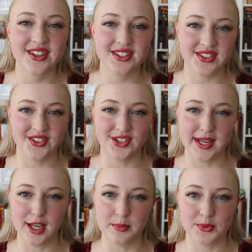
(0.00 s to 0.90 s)
Sir
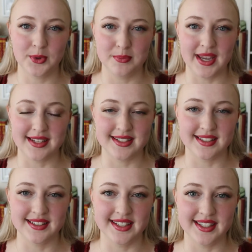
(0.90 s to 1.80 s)
James
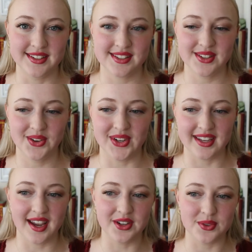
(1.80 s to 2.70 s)
romantically, so
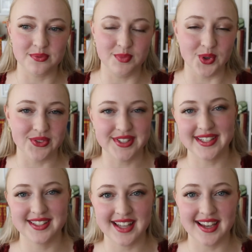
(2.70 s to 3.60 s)
he kind of moves
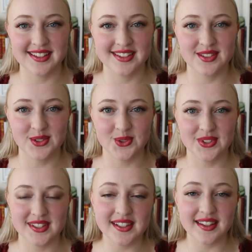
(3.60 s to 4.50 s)
his sights
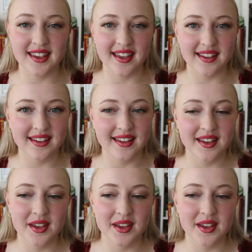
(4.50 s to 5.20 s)
to Celia,